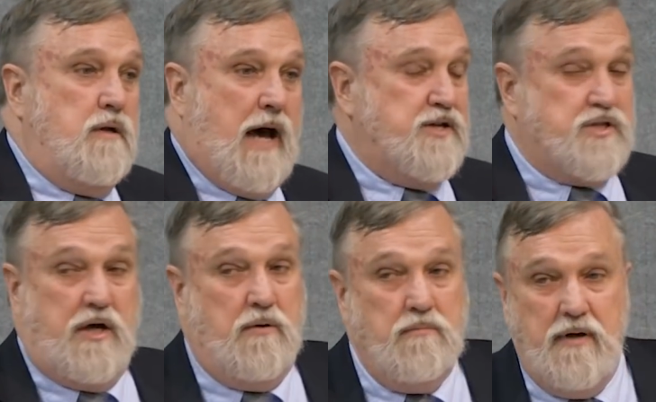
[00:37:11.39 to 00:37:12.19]
Not his
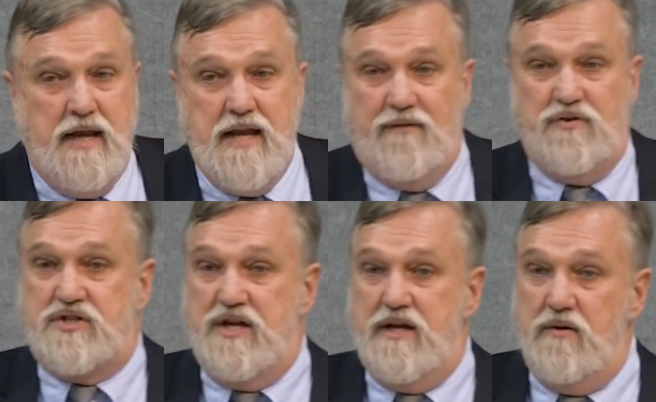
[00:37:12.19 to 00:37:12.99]
own. He never
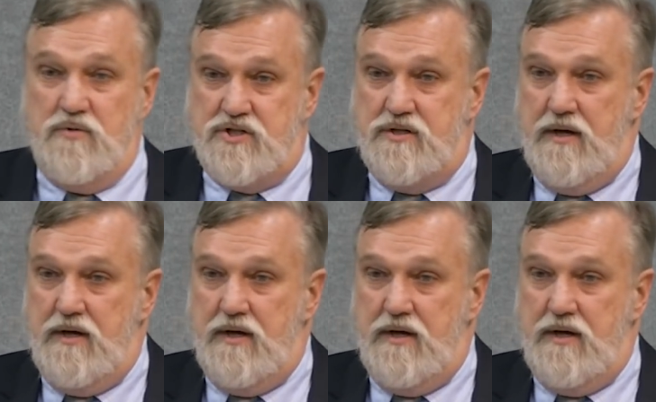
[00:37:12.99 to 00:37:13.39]
sinned. It was,